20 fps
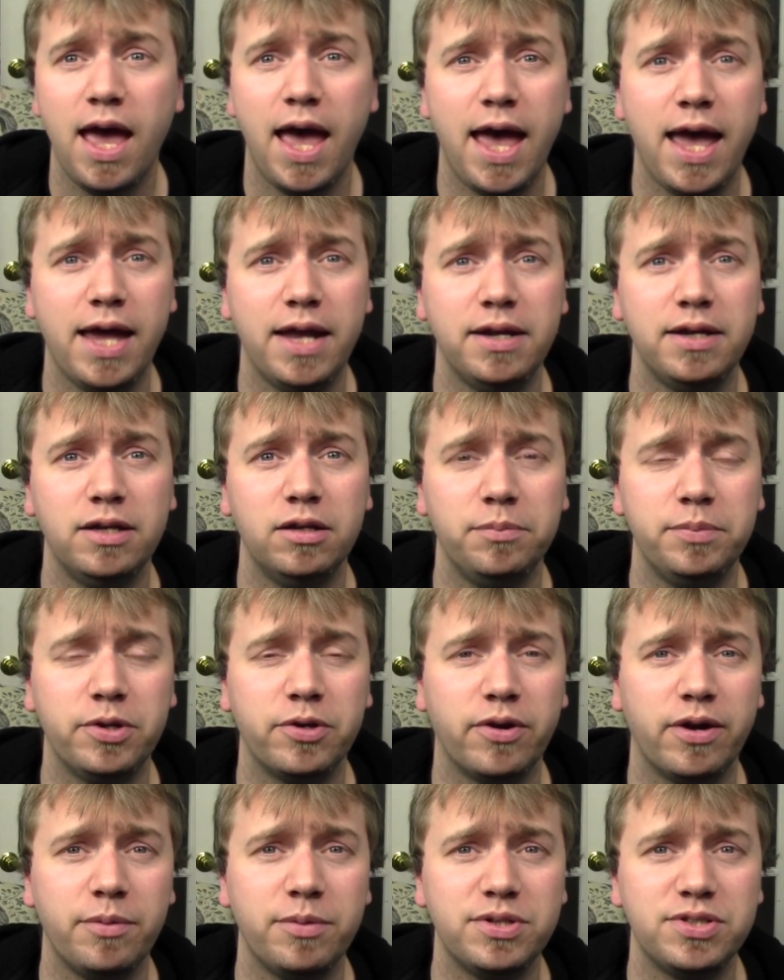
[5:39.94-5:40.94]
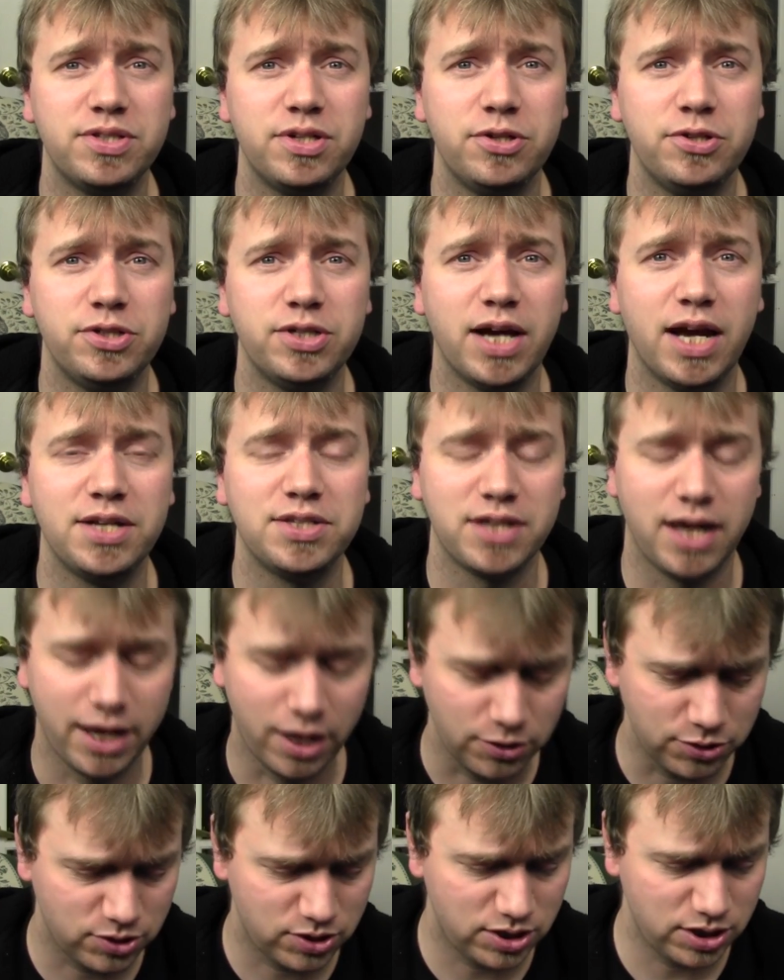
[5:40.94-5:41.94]
and it'll be a great way to synergize. I
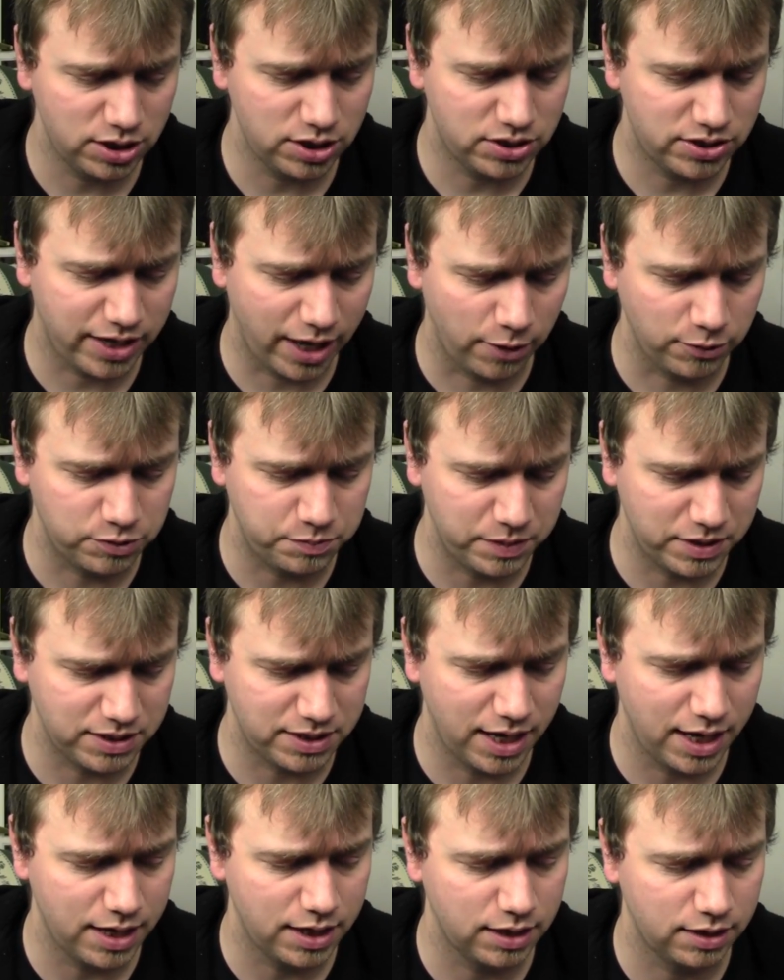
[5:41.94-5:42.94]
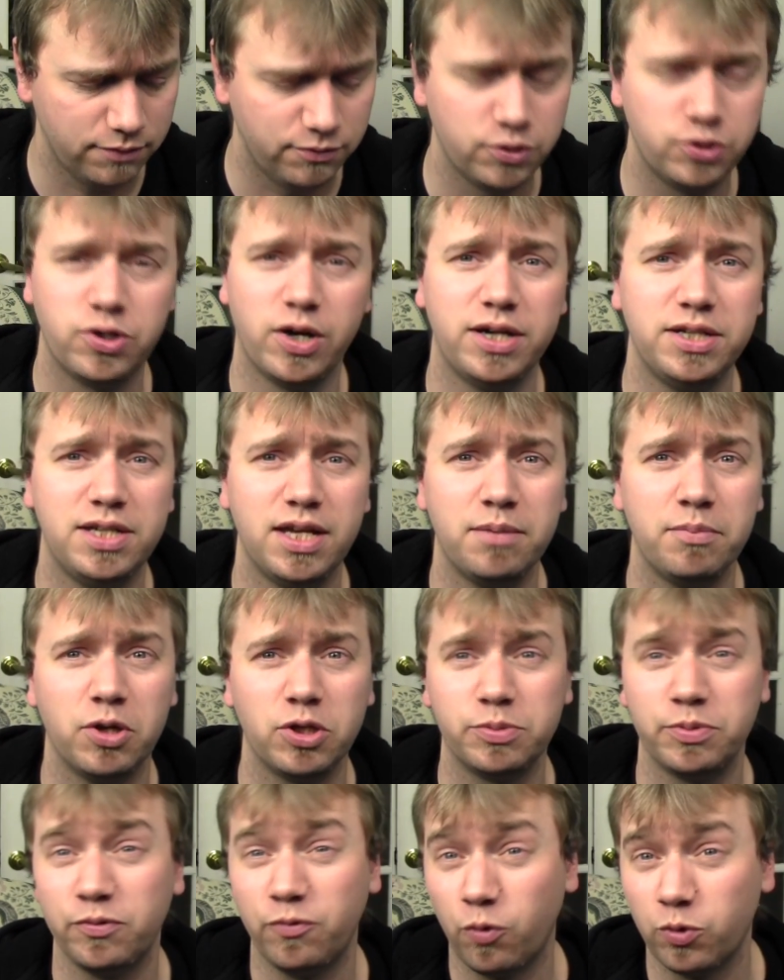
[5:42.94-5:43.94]
also see scouts being taken if you're trying to take
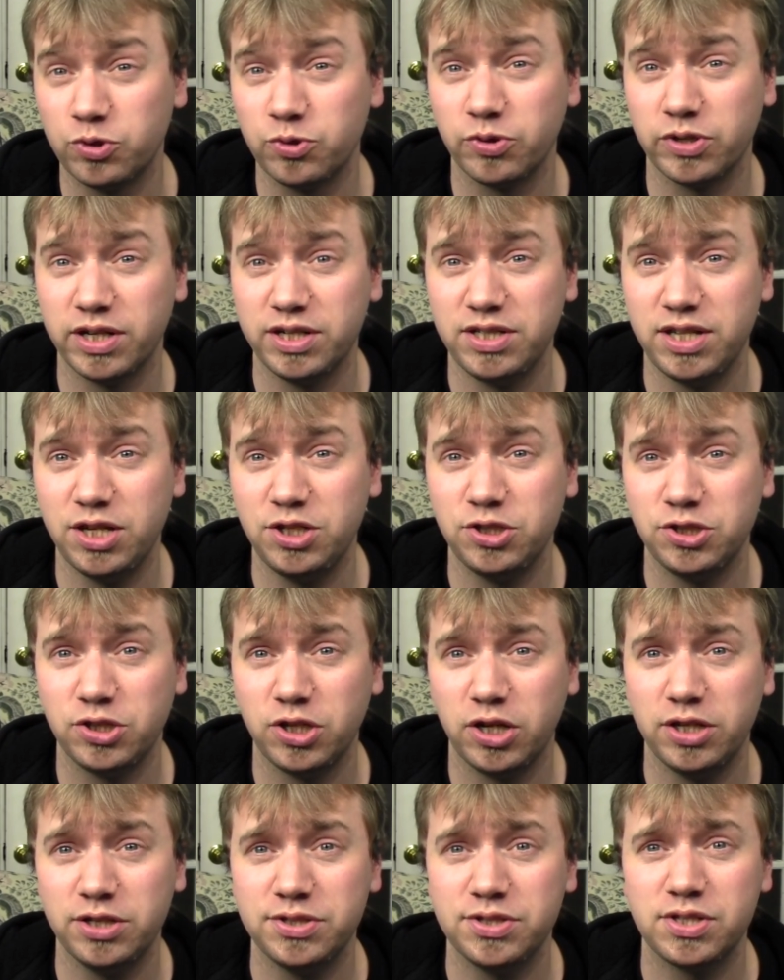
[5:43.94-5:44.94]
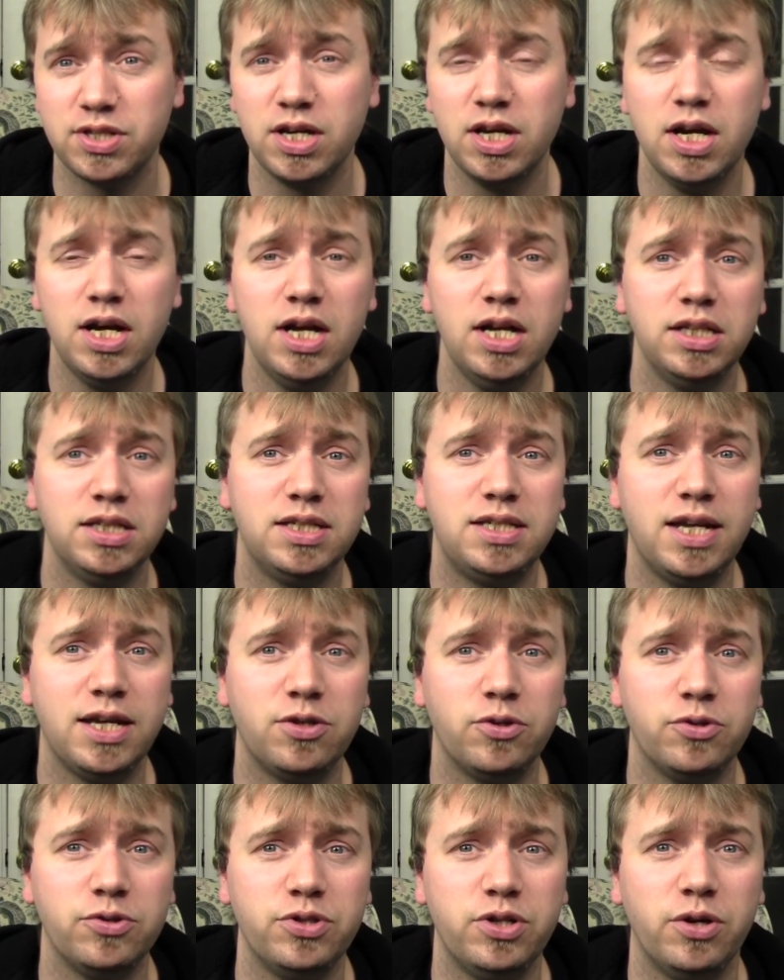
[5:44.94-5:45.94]
multiple force organization charts. To take
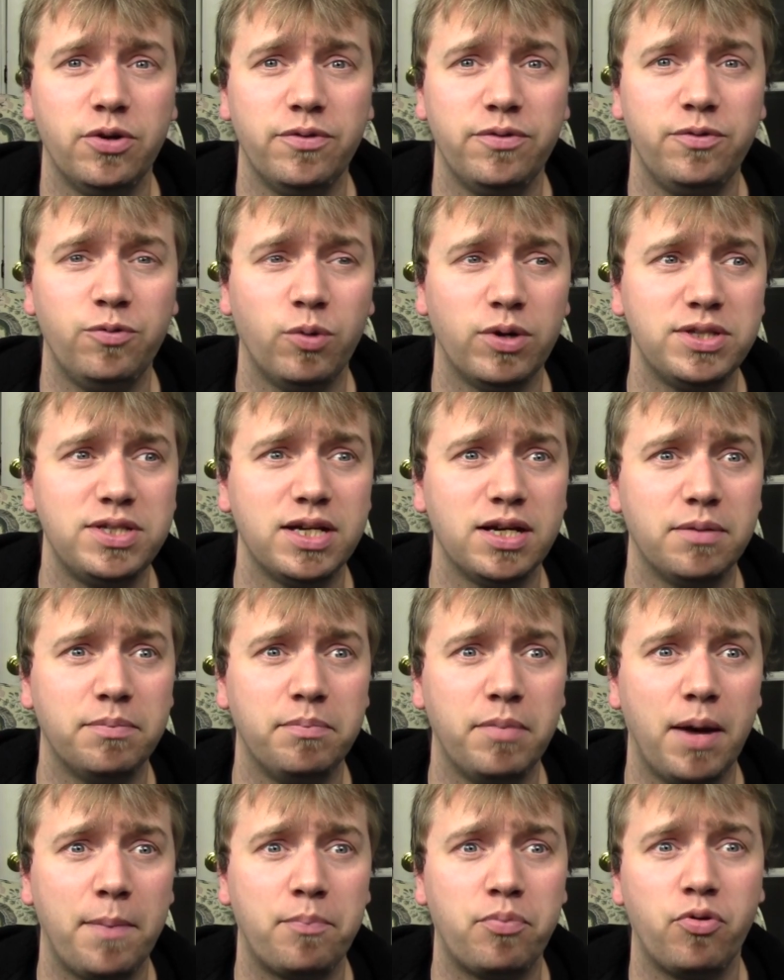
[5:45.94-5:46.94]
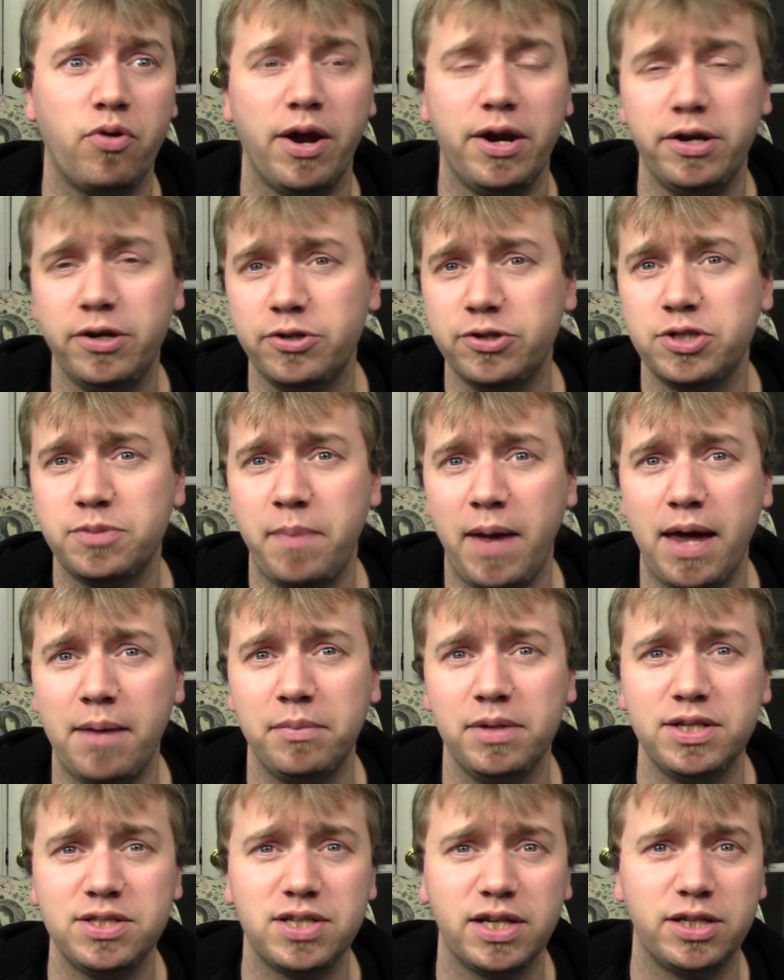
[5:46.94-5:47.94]
those, if you want to take a predator
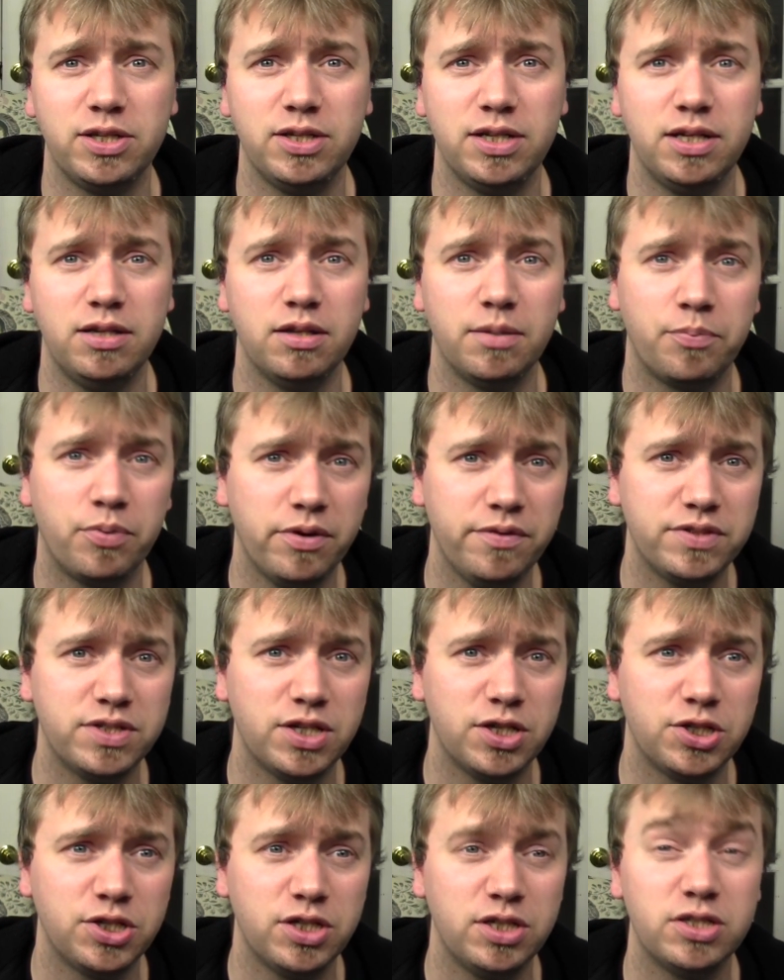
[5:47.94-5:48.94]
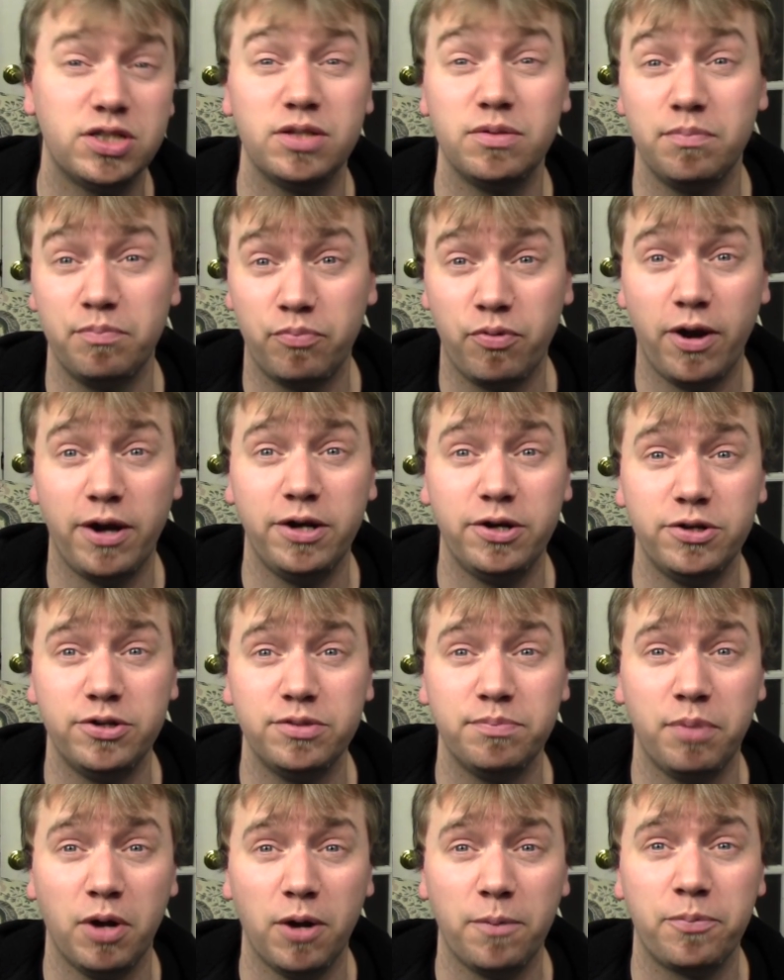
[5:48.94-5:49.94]
spam list like you did in the previous editions,
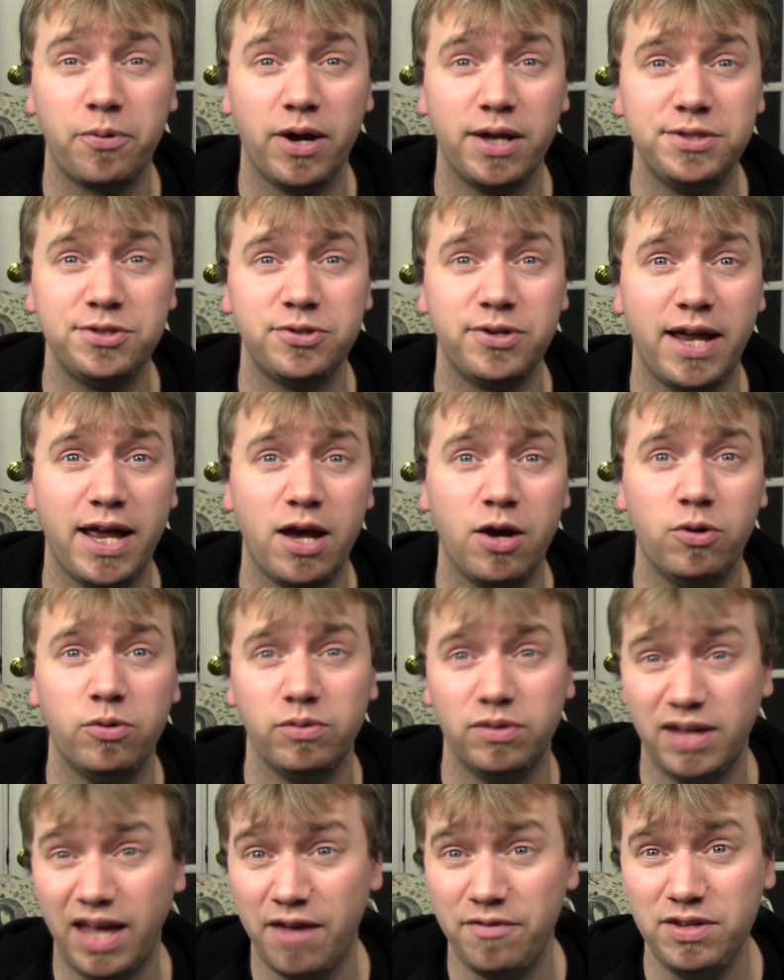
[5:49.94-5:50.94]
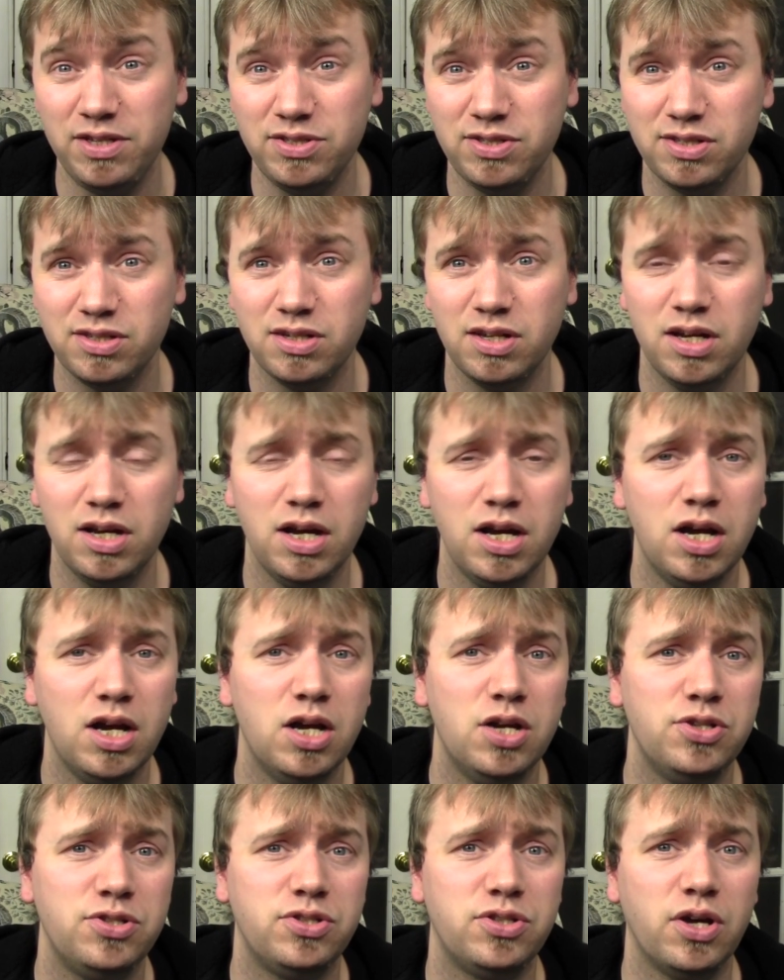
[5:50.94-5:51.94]
ball preds are now heavies.
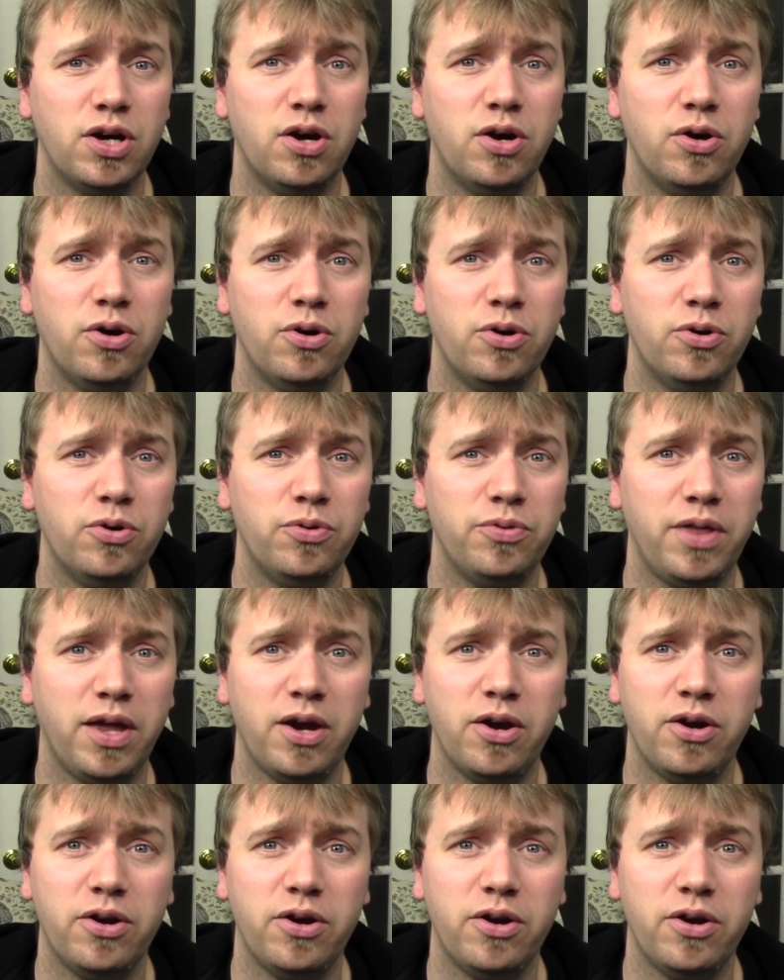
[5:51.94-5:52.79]
So